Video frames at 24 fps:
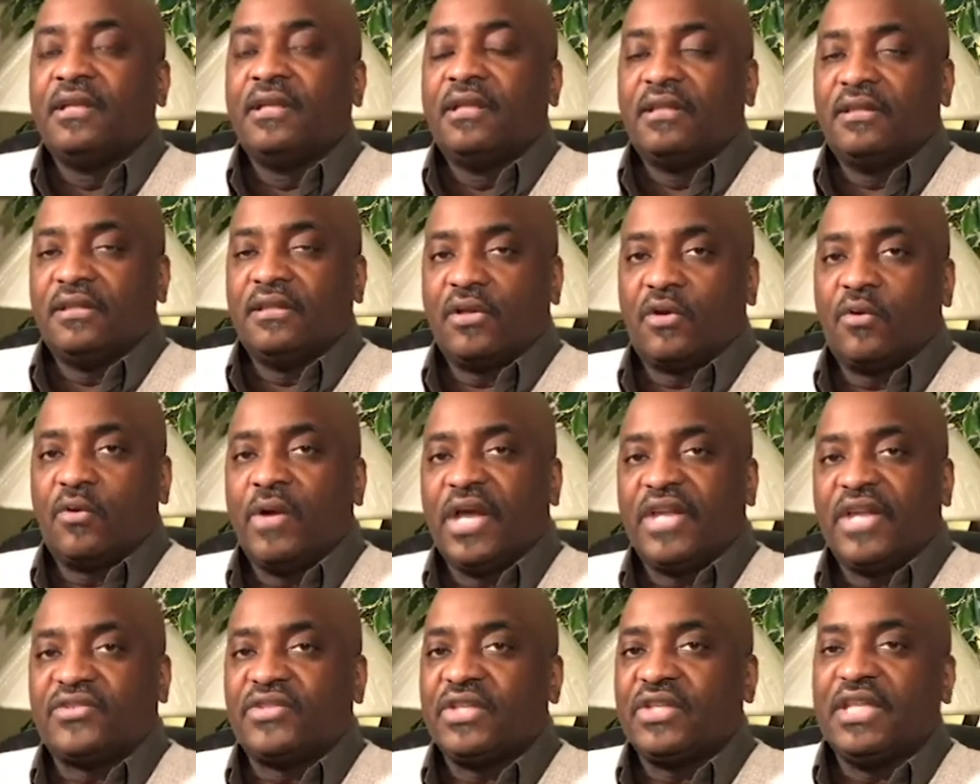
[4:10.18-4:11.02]
the
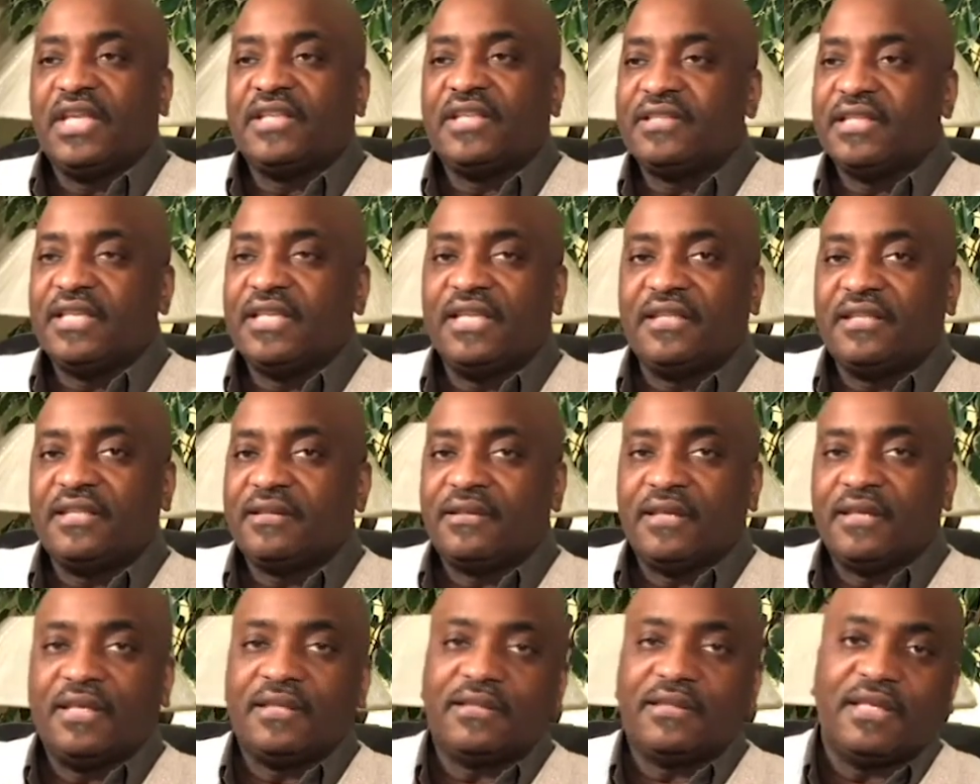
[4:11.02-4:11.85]
question,
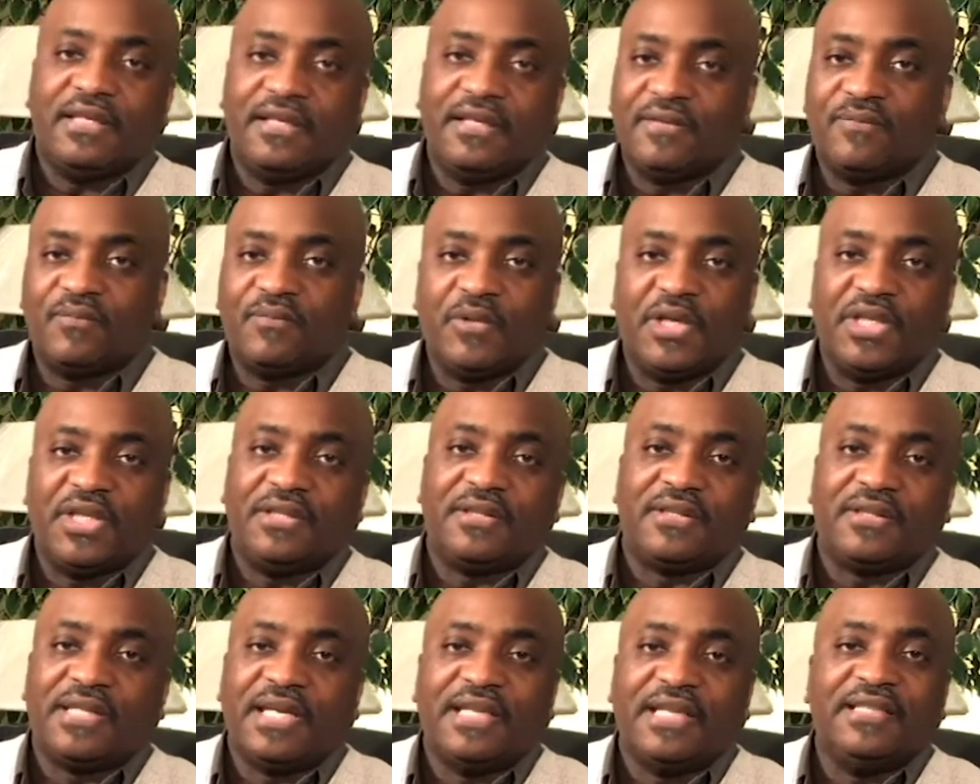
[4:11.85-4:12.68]

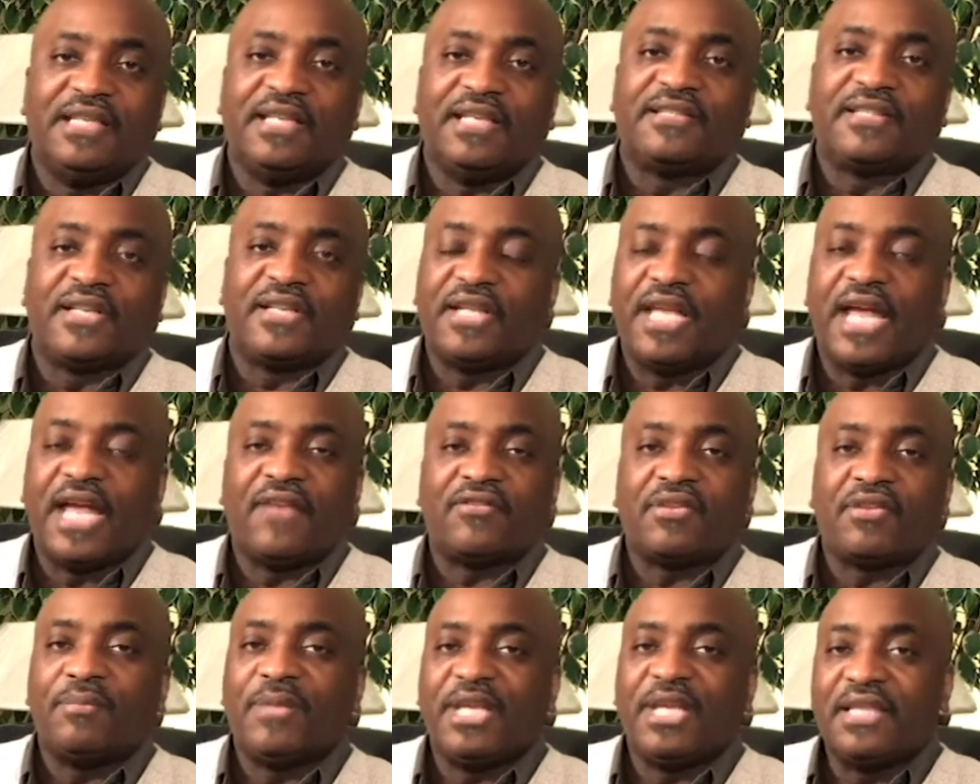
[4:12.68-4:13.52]
it doesn't necessarily have
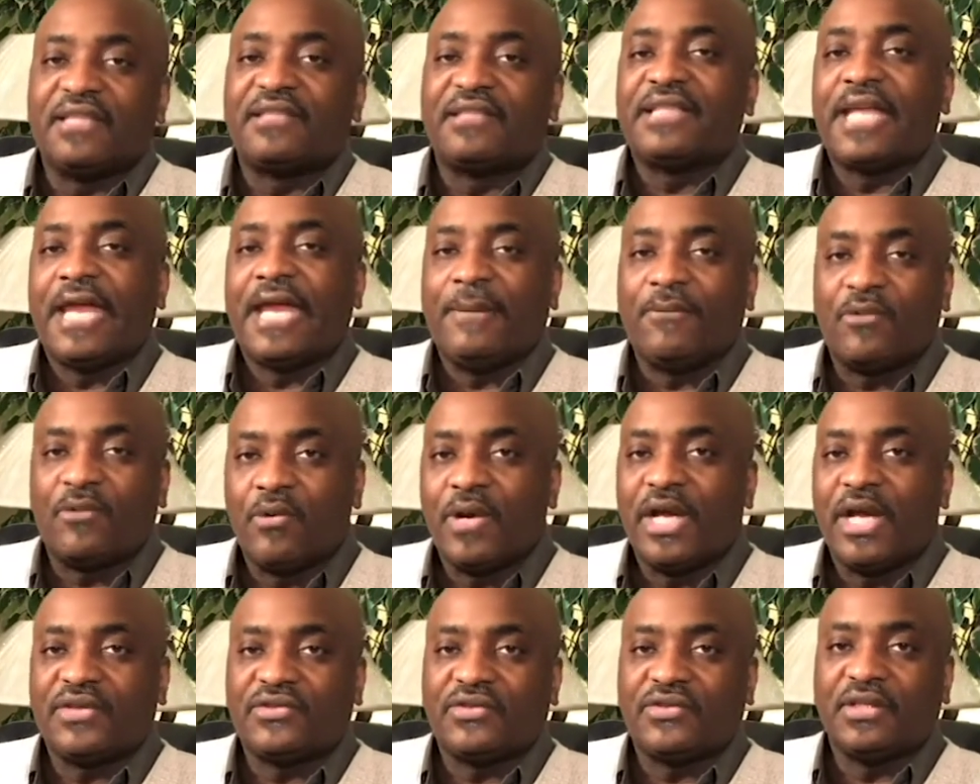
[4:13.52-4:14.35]
to be the same
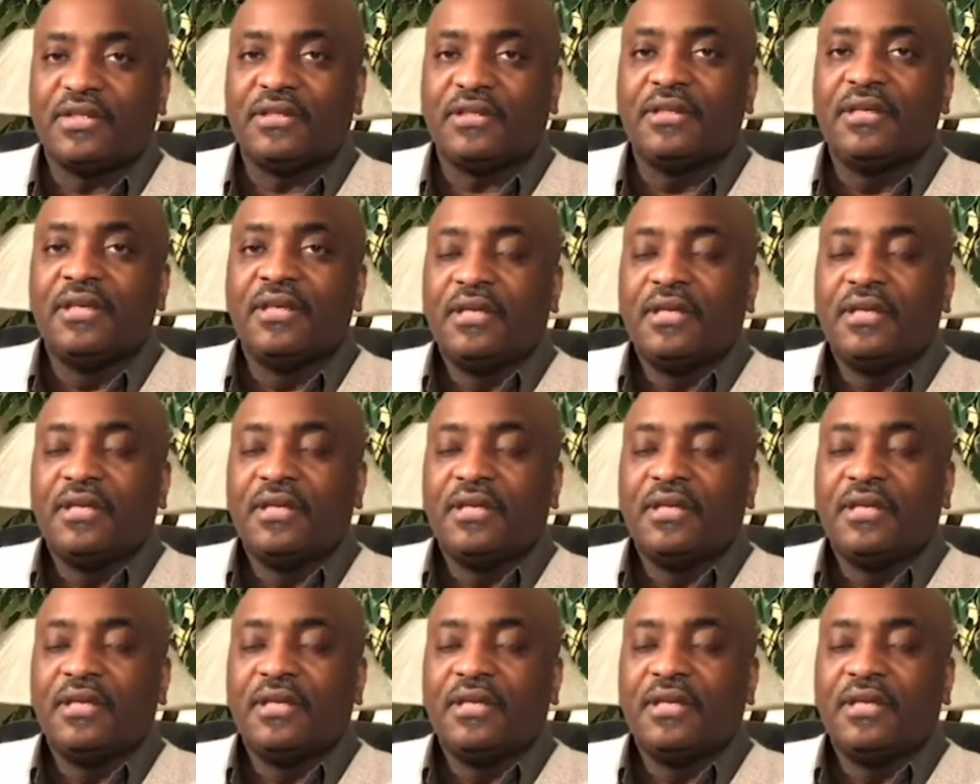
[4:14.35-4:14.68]
question.